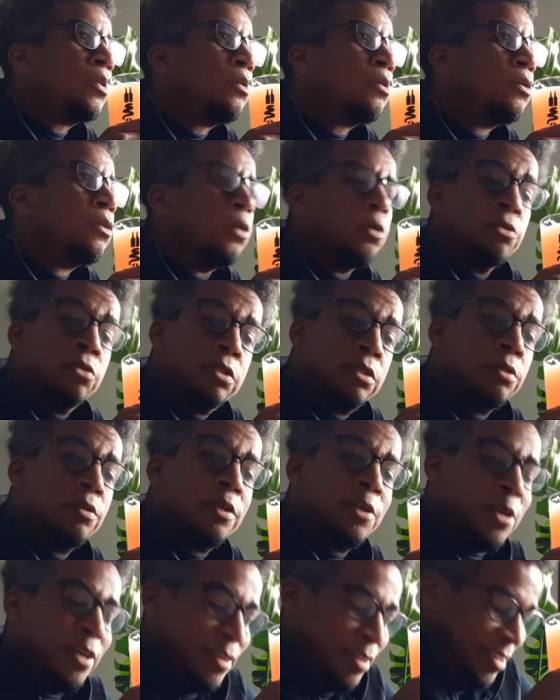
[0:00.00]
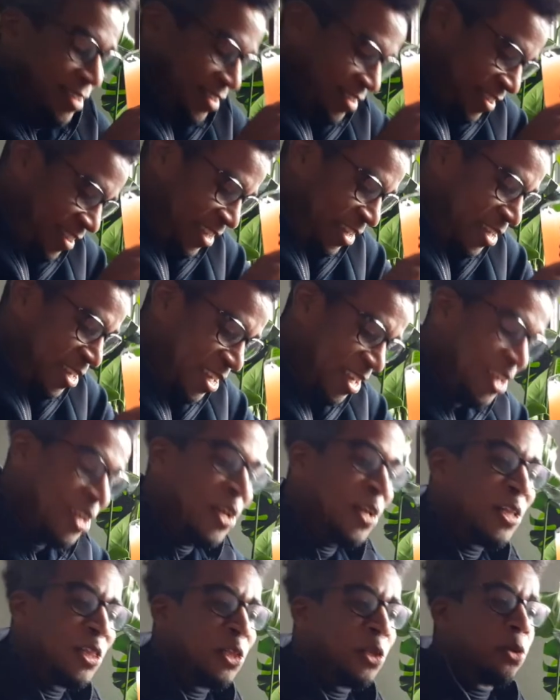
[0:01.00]
A little silly.
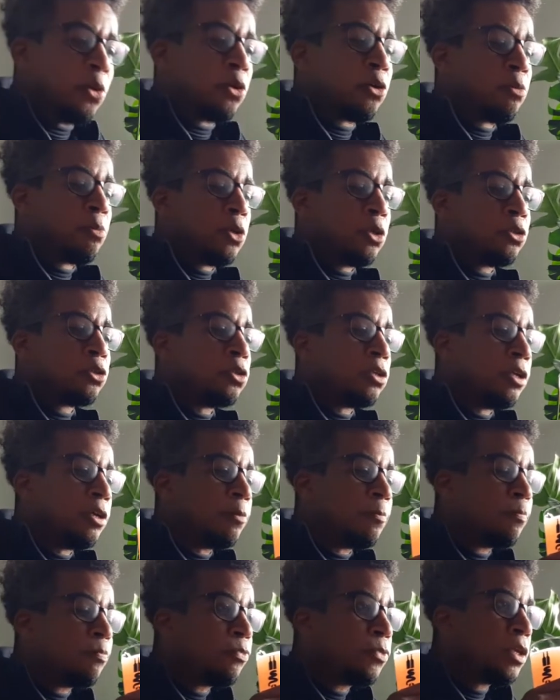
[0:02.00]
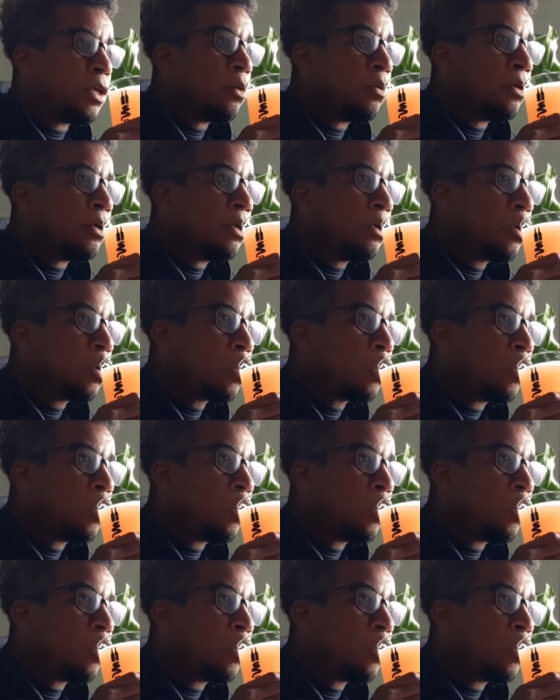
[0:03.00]
Little commercial there. There we go.